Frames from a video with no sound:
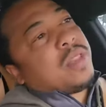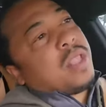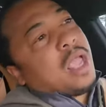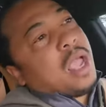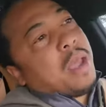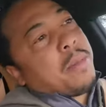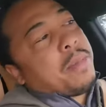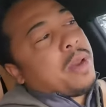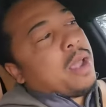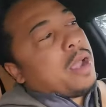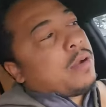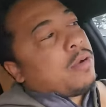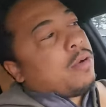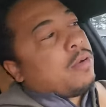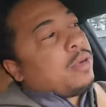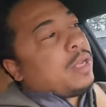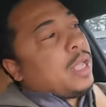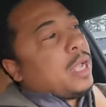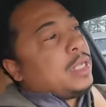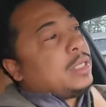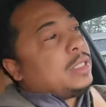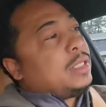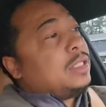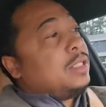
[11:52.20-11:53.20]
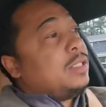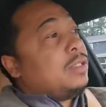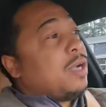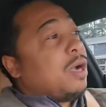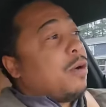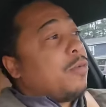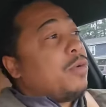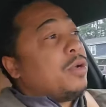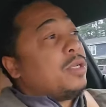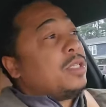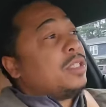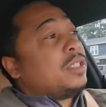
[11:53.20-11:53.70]
I'm not gonna lie to you, I
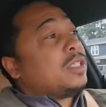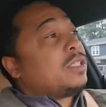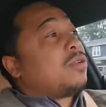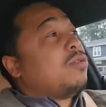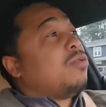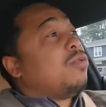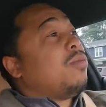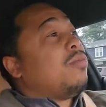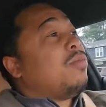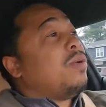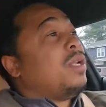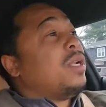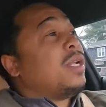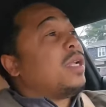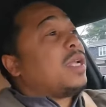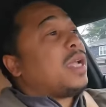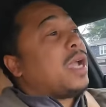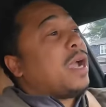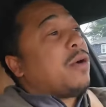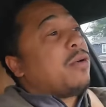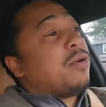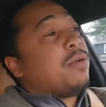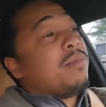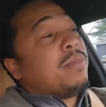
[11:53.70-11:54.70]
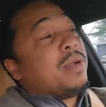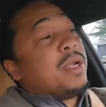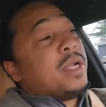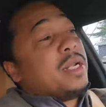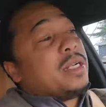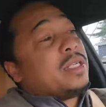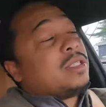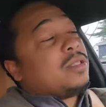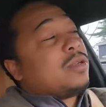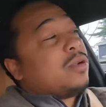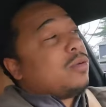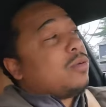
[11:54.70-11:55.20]
went to school to be an accountant,
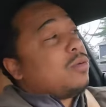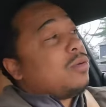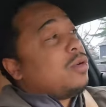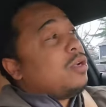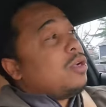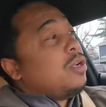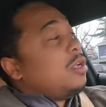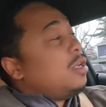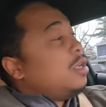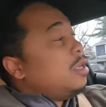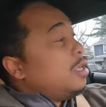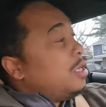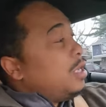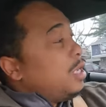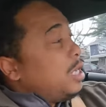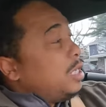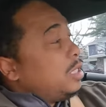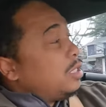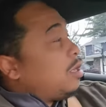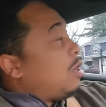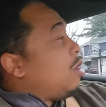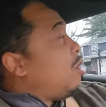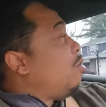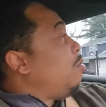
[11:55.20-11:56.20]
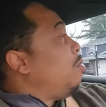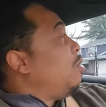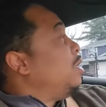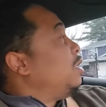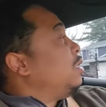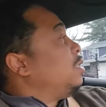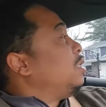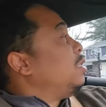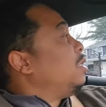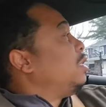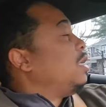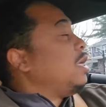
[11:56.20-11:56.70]
man. So it's
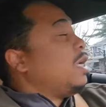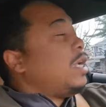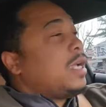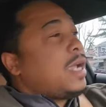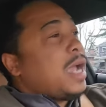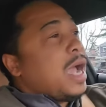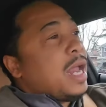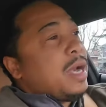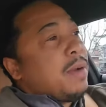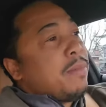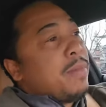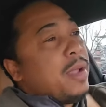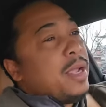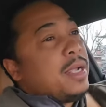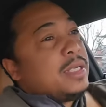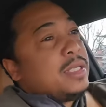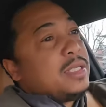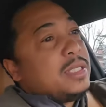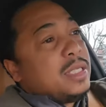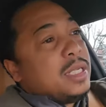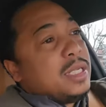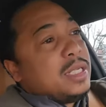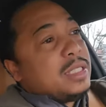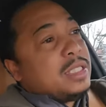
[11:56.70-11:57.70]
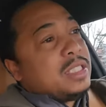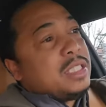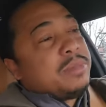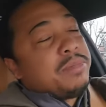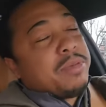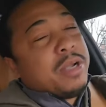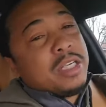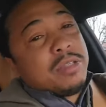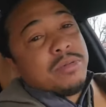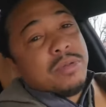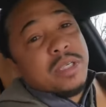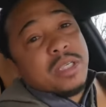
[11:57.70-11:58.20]
always, it gotta make sense,
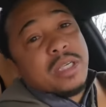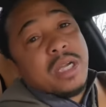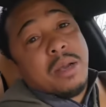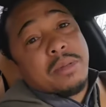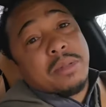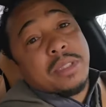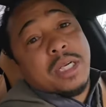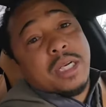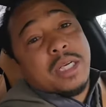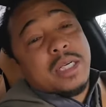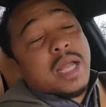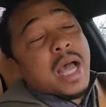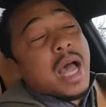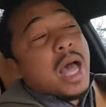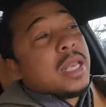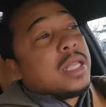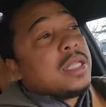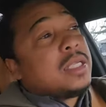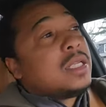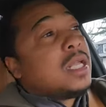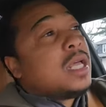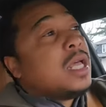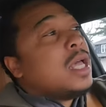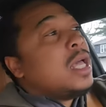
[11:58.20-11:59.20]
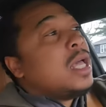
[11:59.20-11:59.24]
especially when it comes to the dollars.